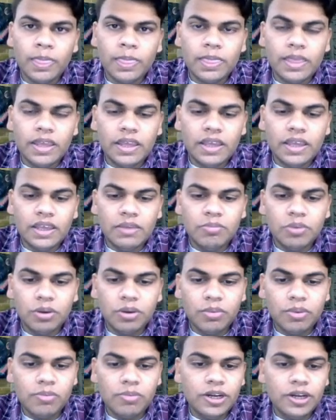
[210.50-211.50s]
the
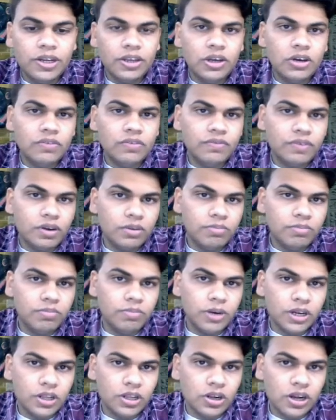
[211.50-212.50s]
probability of a
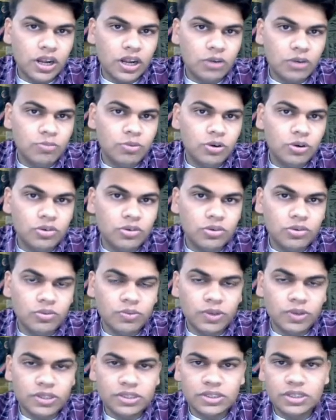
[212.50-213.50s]
particular output
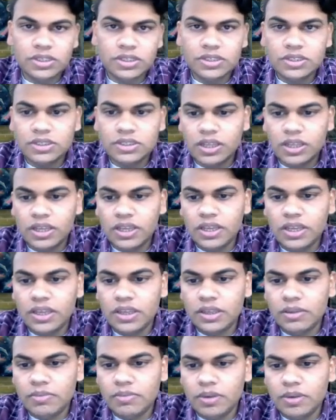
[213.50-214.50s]
versus
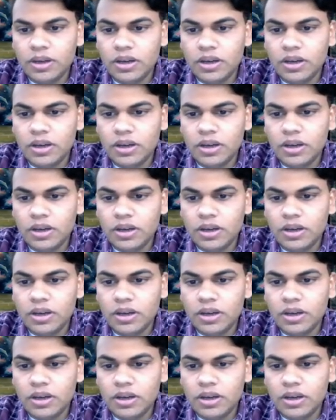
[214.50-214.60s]
the